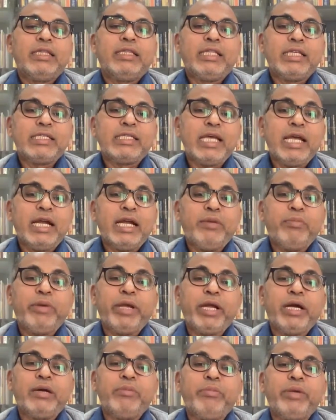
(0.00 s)
This had
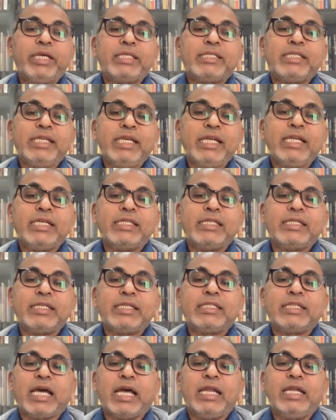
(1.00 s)
become a serious
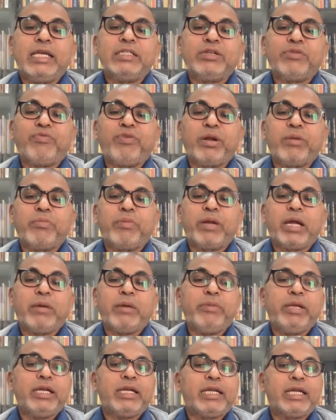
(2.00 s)
challenge for
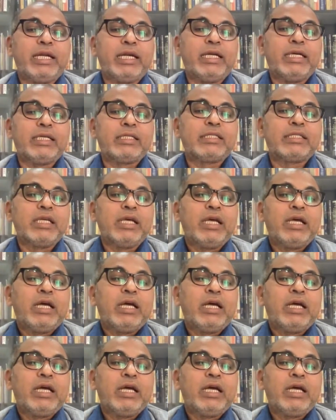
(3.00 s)
Brahmin traders